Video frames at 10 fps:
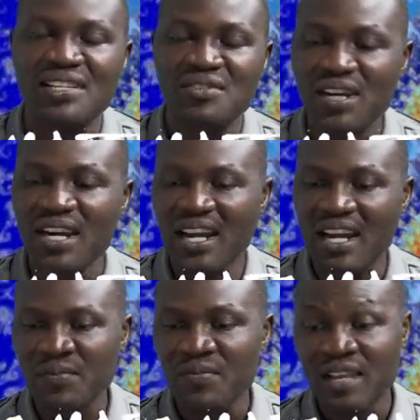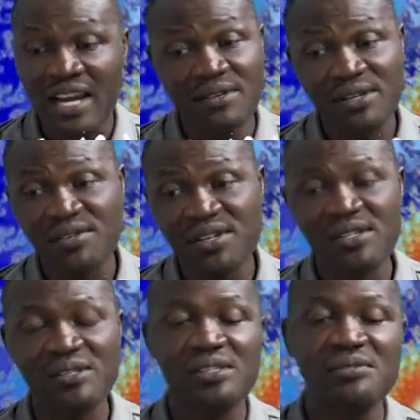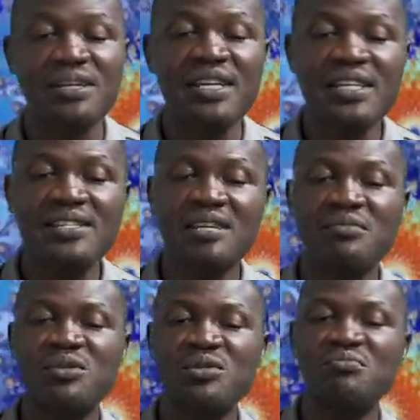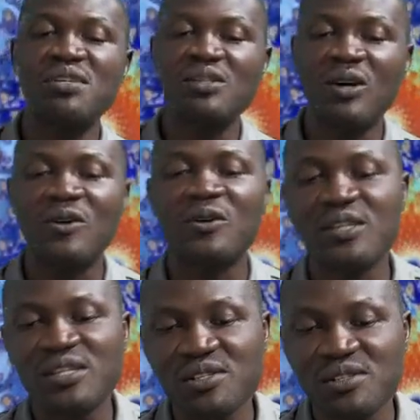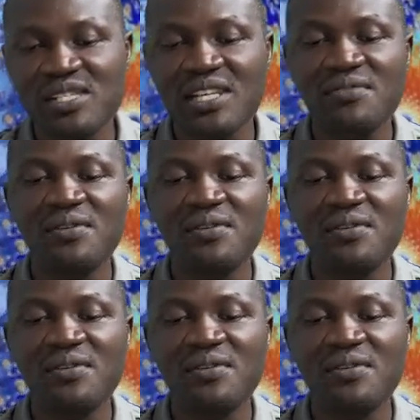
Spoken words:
very clear. And retreat until he is able to meet all conditions set for